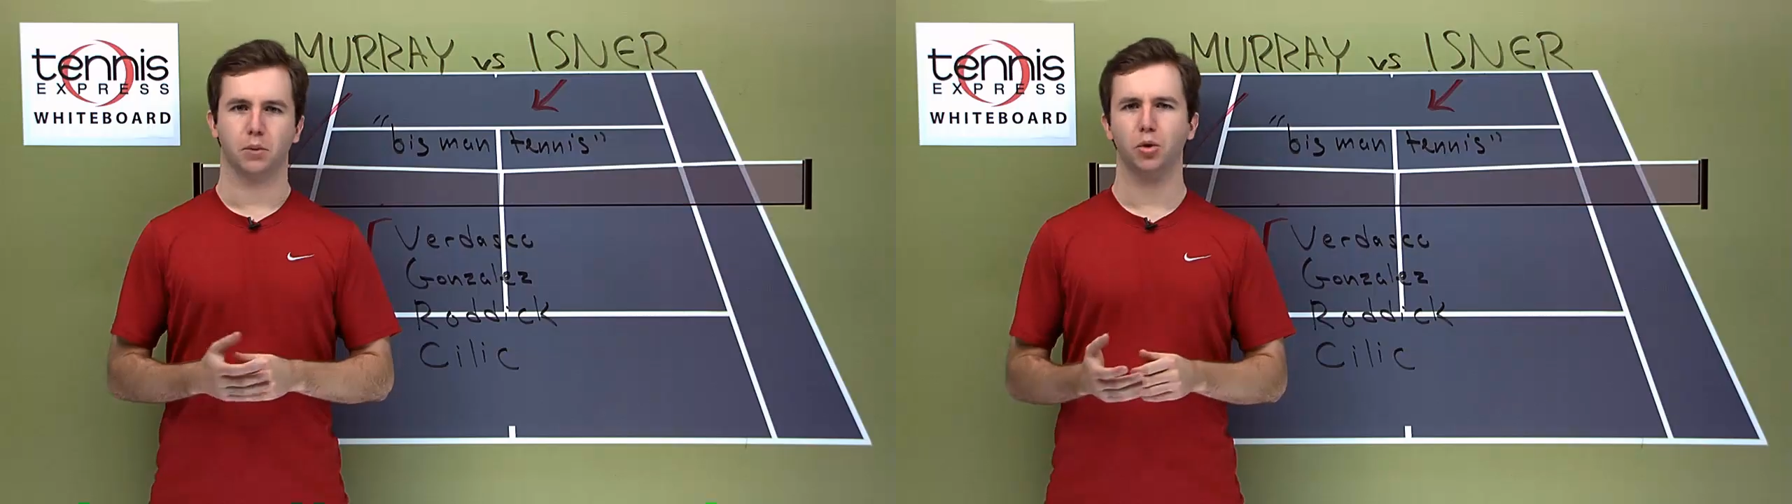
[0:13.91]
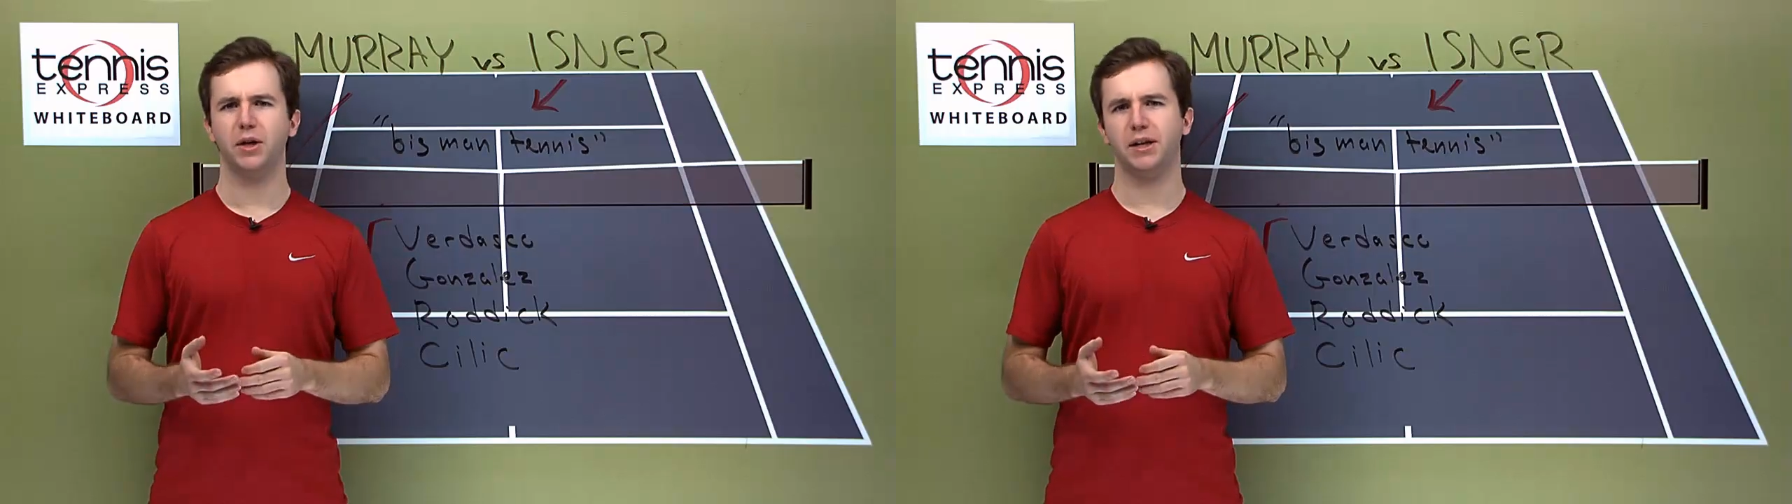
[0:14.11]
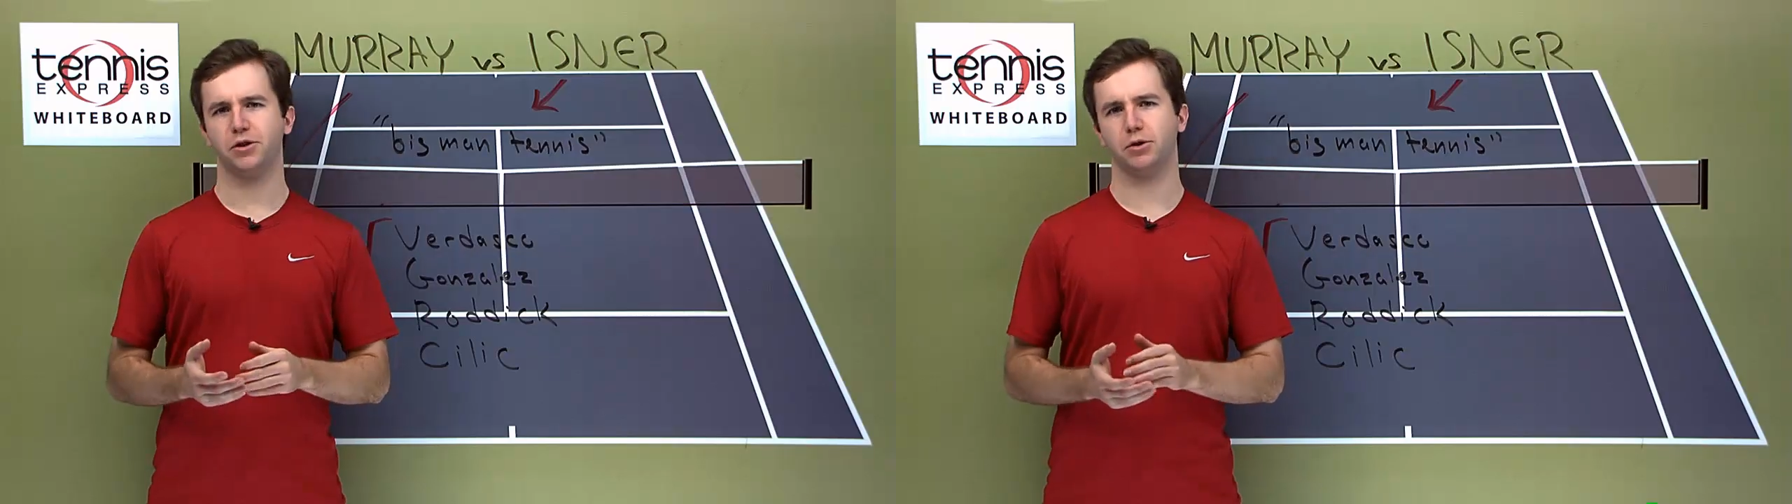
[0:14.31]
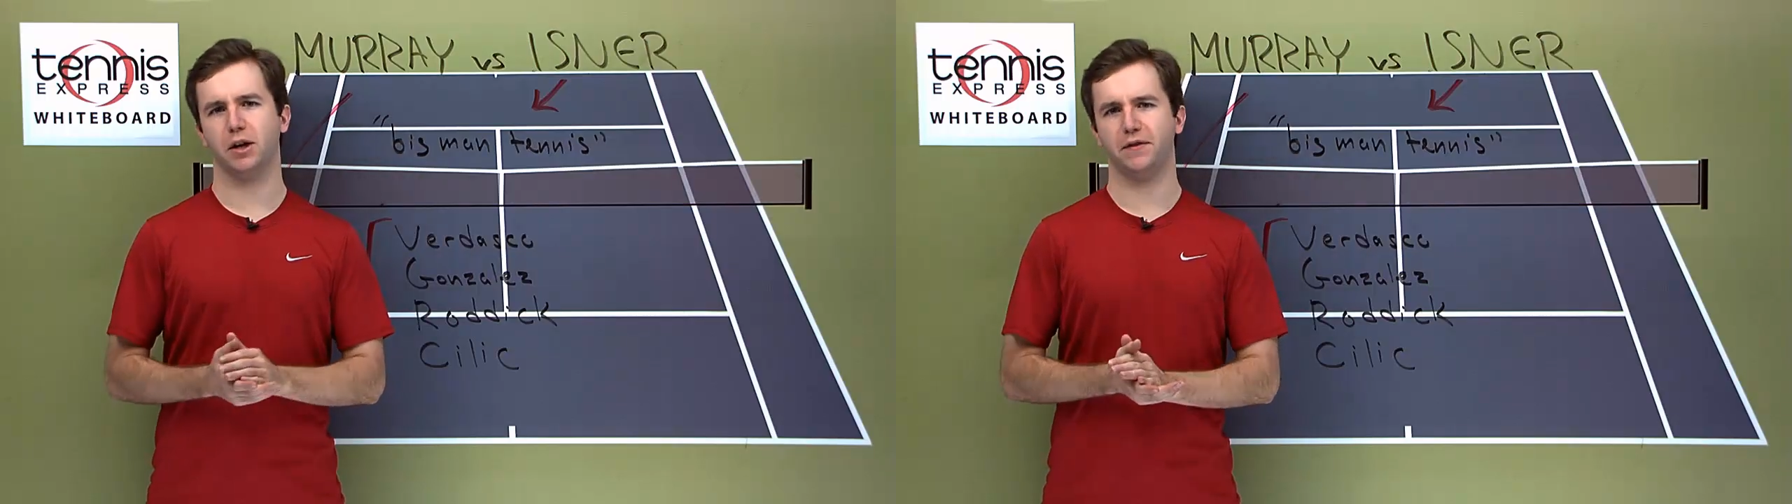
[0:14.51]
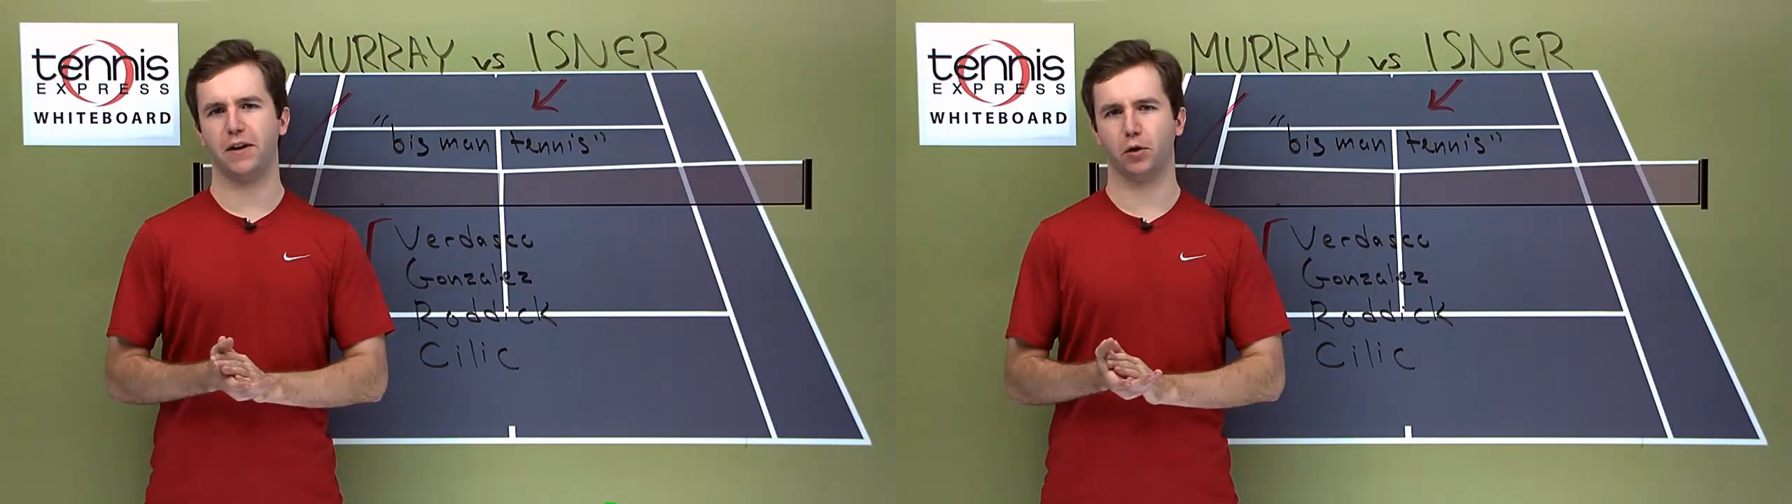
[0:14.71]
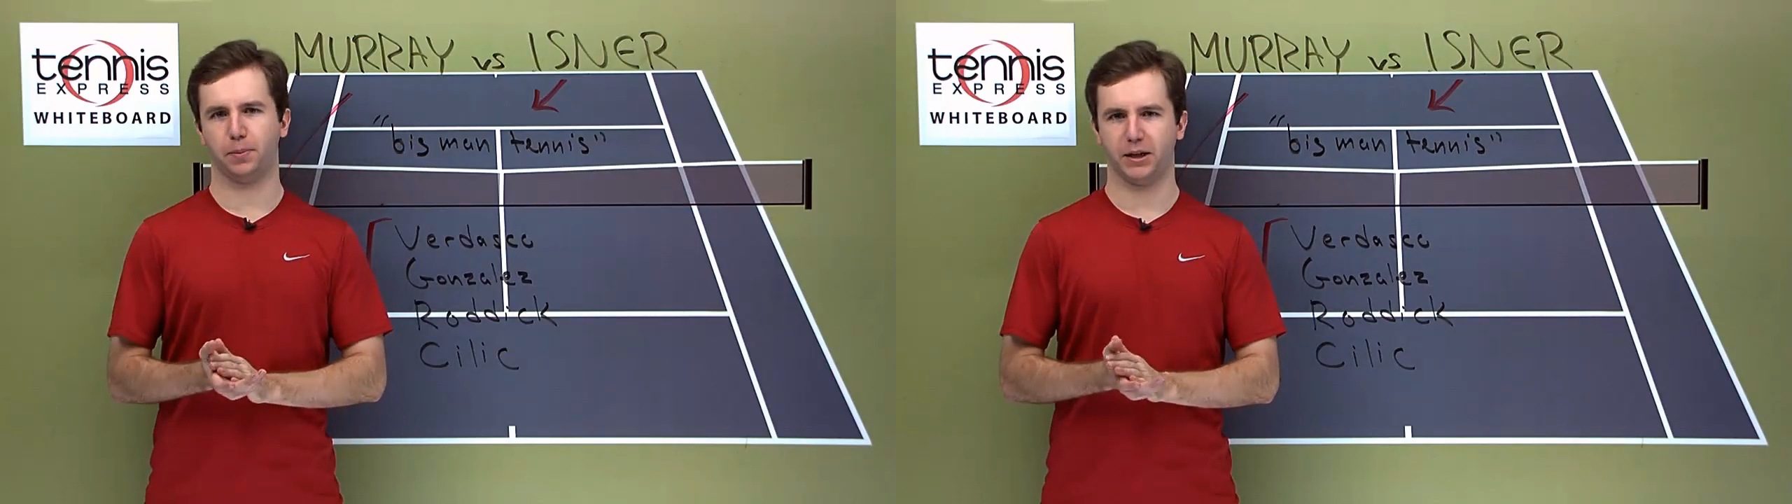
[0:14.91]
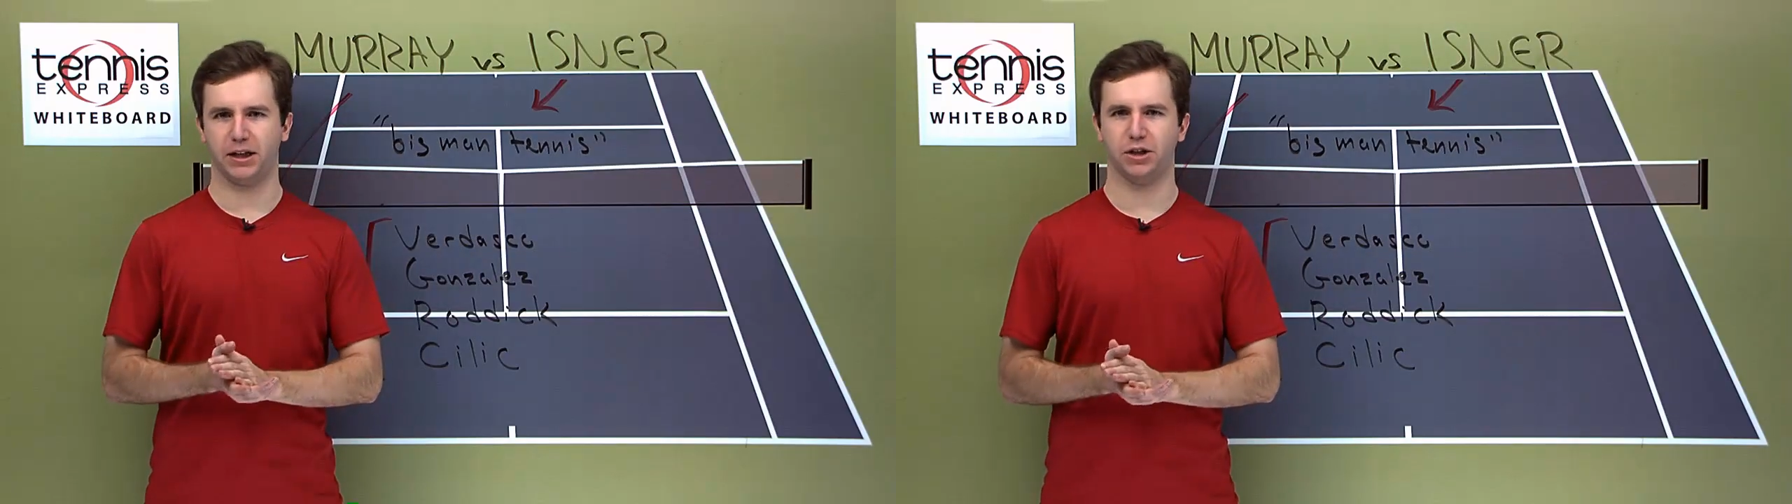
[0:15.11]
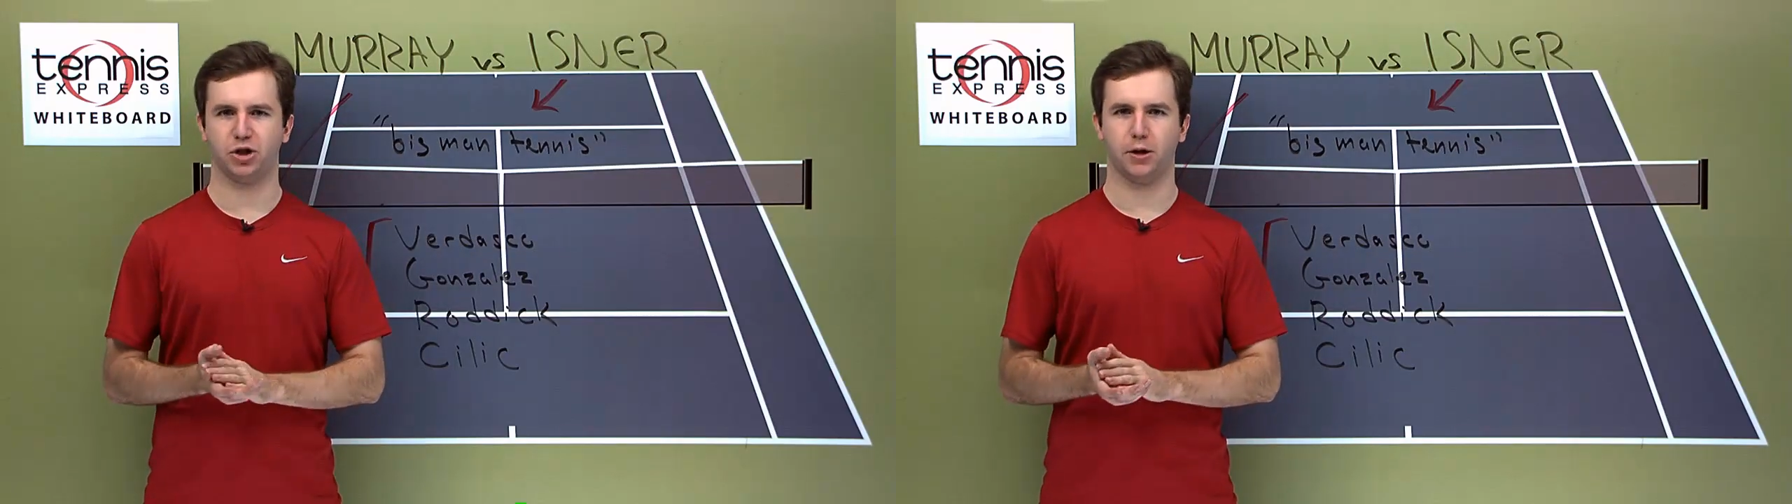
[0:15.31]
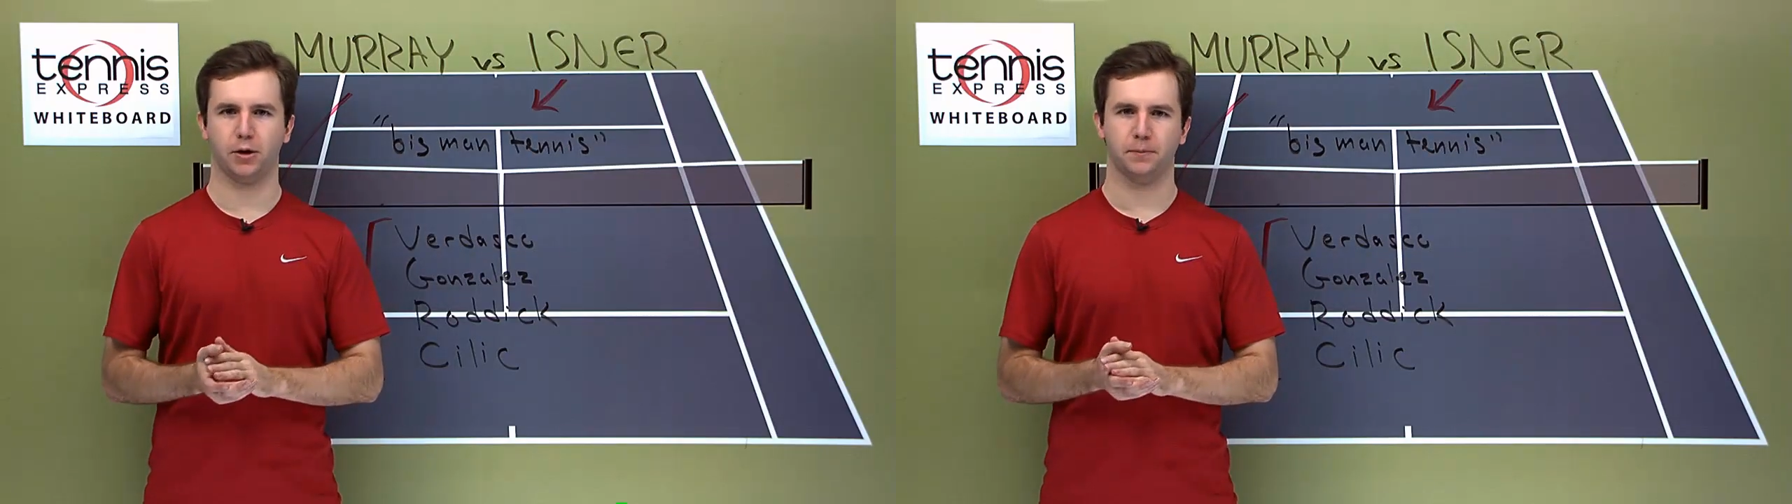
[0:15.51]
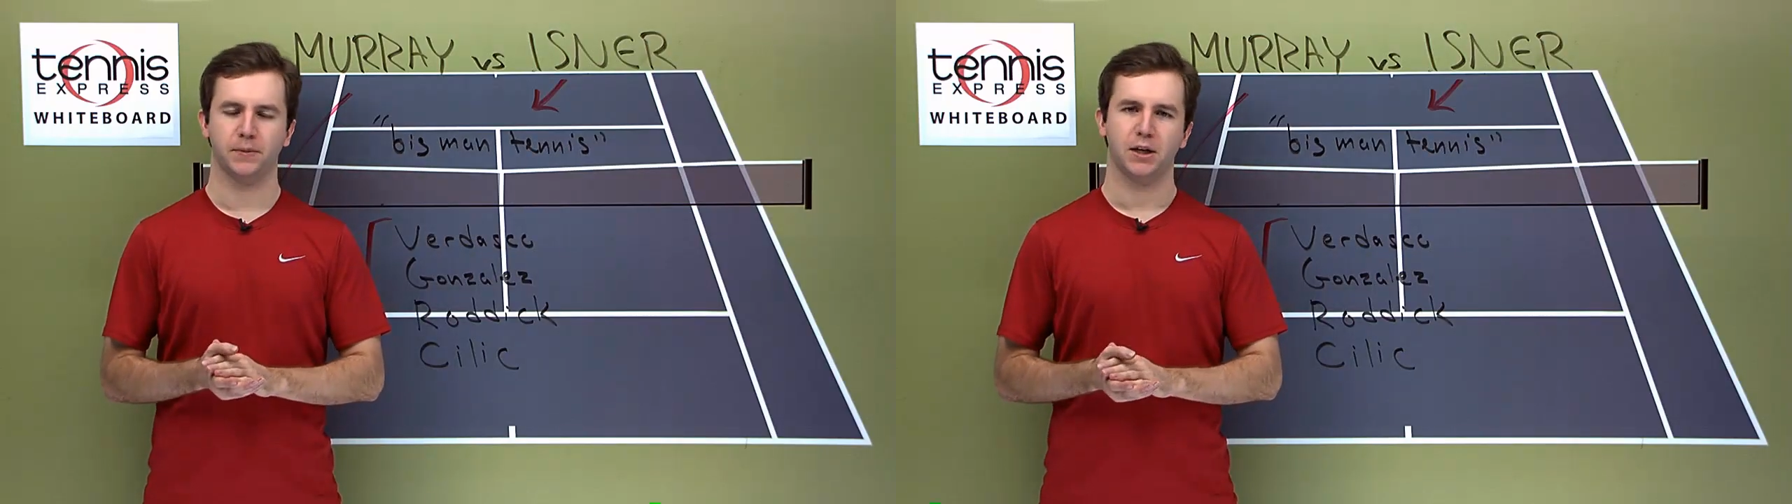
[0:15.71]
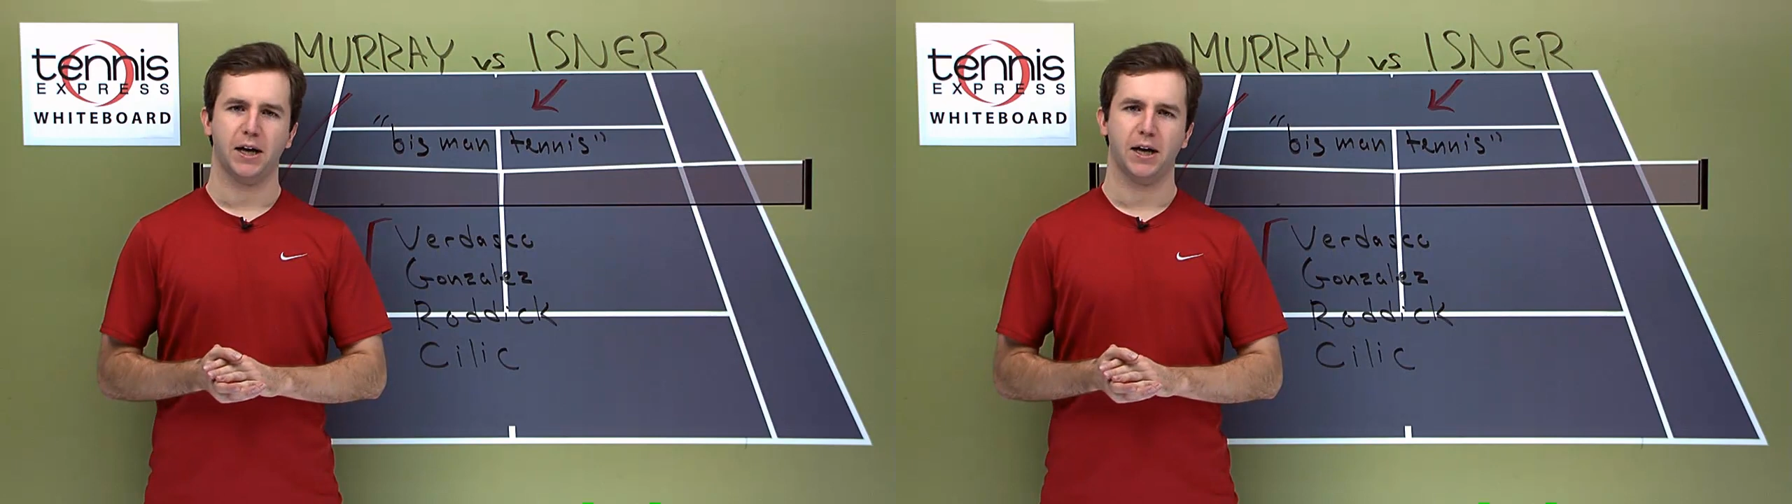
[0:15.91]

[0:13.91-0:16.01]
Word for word: Murray and Isner have never played each other,